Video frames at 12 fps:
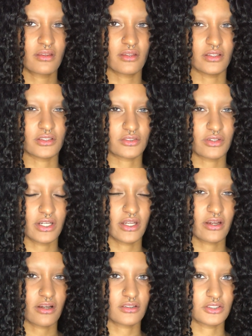than straight
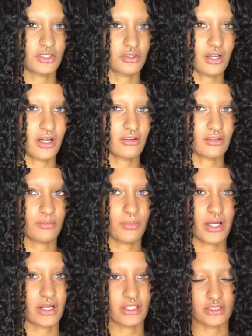hair, so I'll come
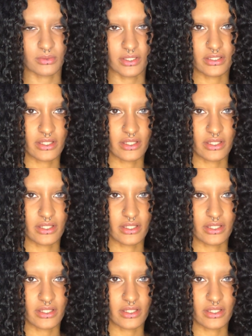back and explain